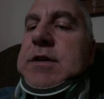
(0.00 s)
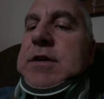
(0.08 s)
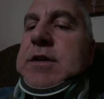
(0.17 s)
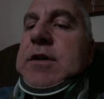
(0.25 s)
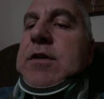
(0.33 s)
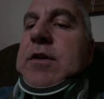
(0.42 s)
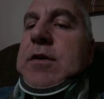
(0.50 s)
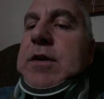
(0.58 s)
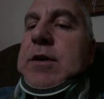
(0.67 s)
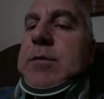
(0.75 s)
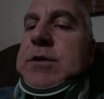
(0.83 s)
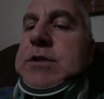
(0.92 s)
and you know
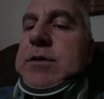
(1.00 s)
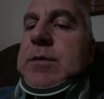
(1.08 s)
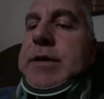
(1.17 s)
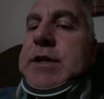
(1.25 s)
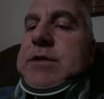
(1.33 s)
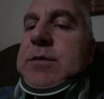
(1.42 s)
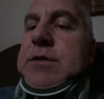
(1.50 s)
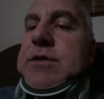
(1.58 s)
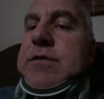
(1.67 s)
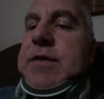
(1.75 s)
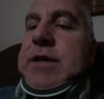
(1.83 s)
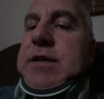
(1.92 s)
how much it weighs once
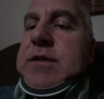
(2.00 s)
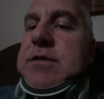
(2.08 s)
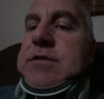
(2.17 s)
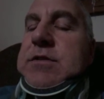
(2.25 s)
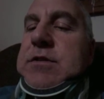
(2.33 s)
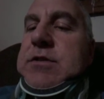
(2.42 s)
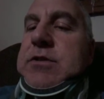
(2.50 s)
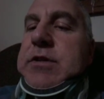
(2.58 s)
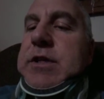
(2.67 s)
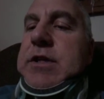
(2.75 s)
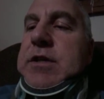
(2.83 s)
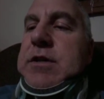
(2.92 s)
you've had this surgery.